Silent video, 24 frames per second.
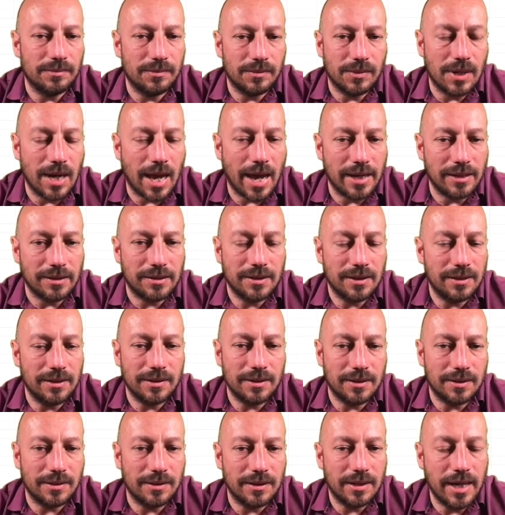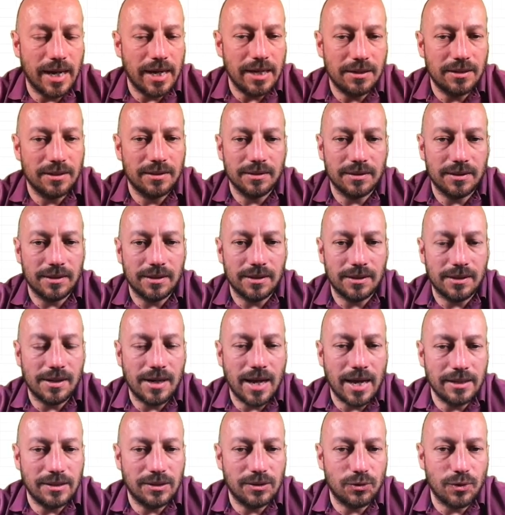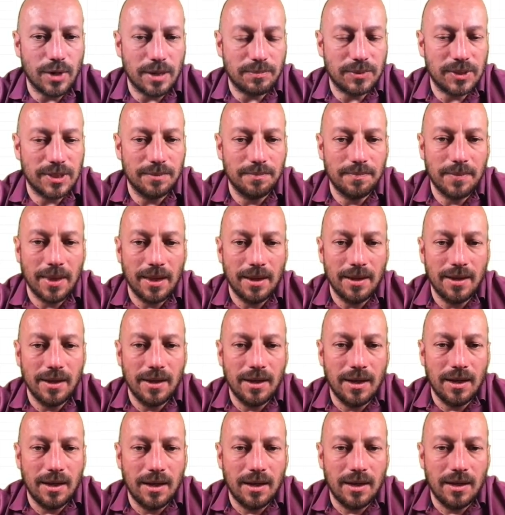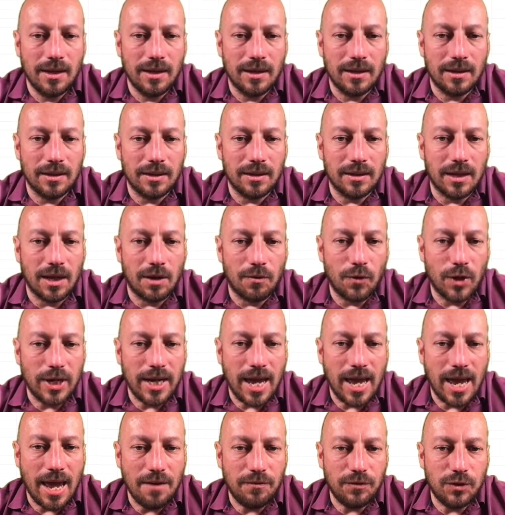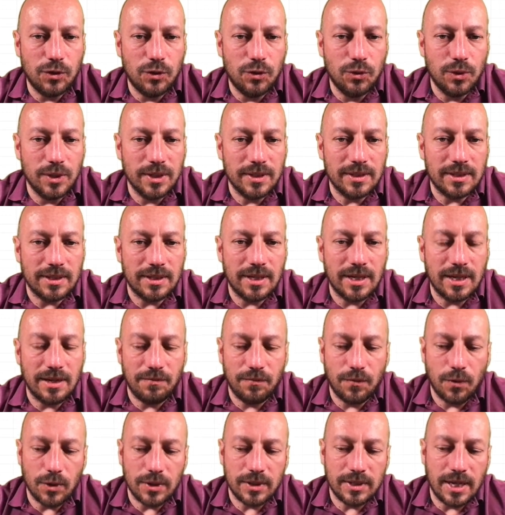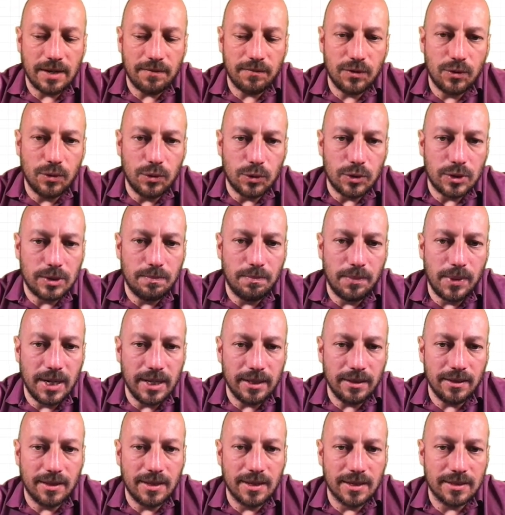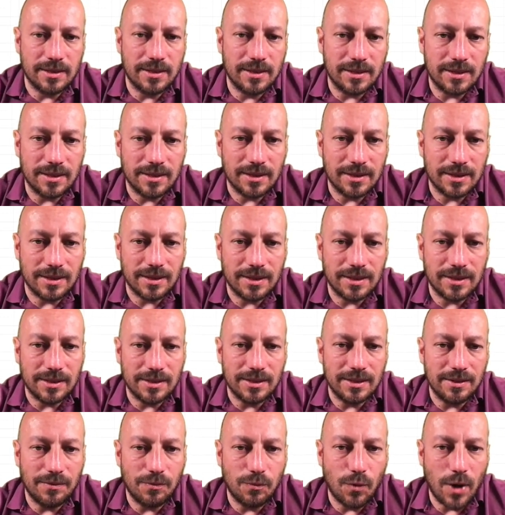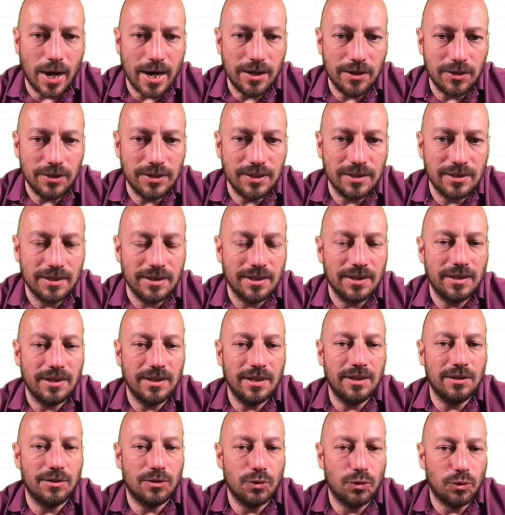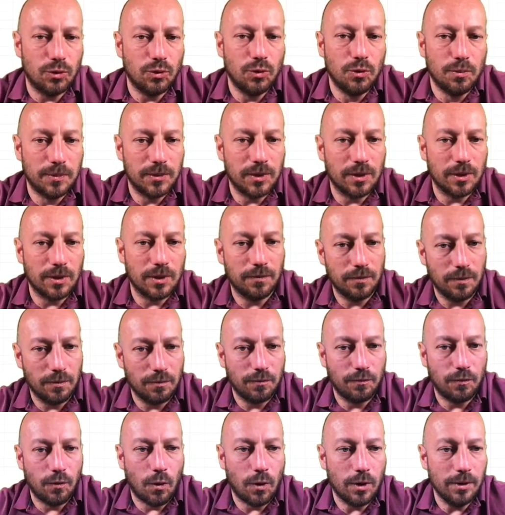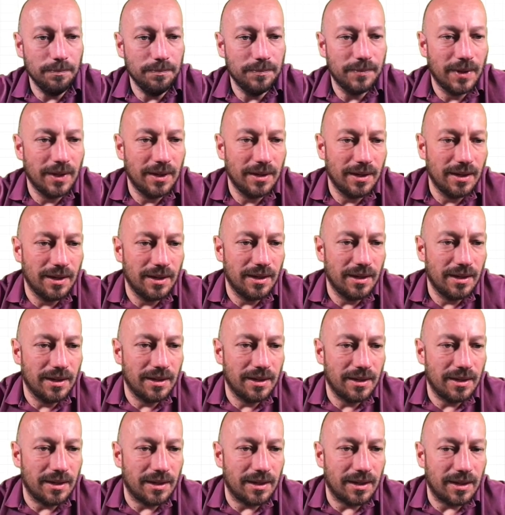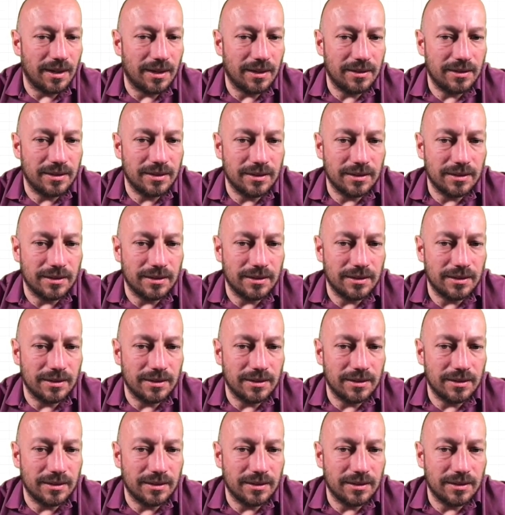lines, 8 line straps. Now what I have to do is I first have to split this wires into groups of 4, and